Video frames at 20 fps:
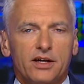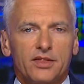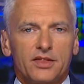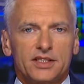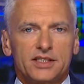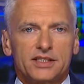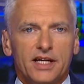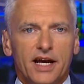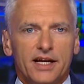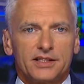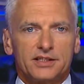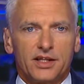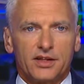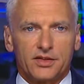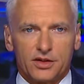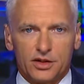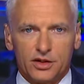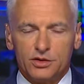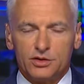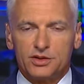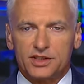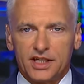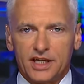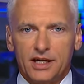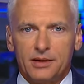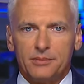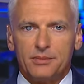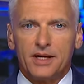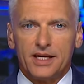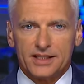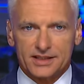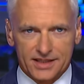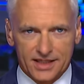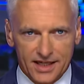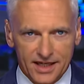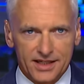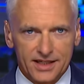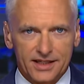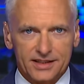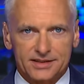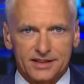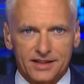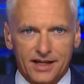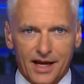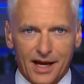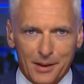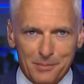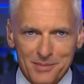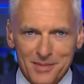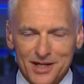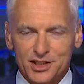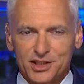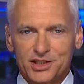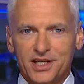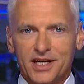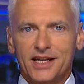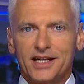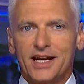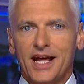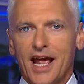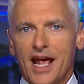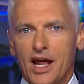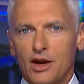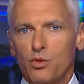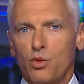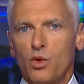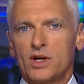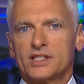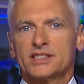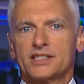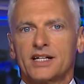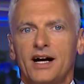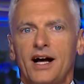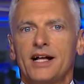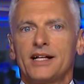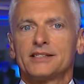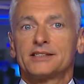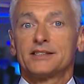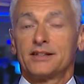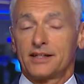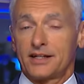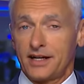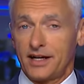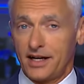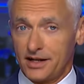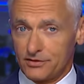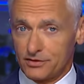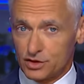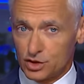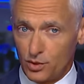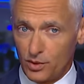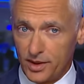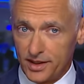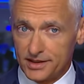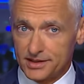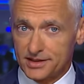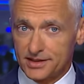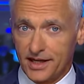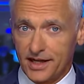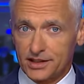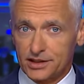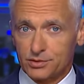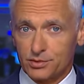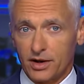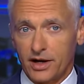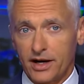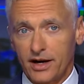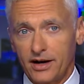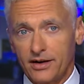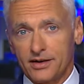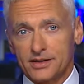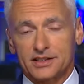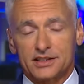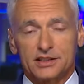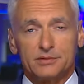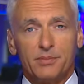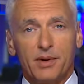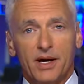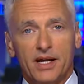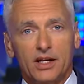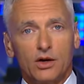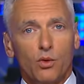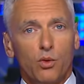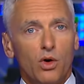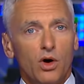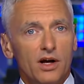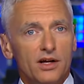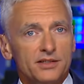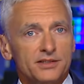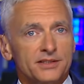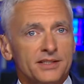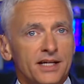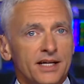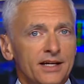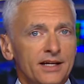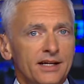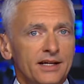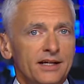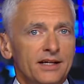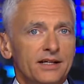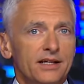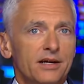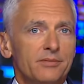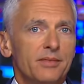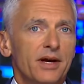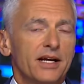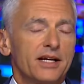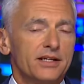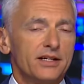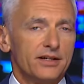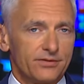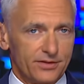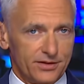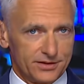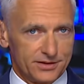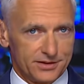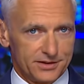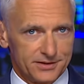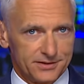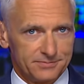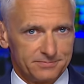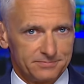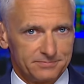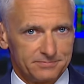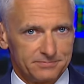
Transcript: at the states that the new team is hitting today Michigan and Wisconsin, the kind of swing states where Harris is betting Walz can make a difference.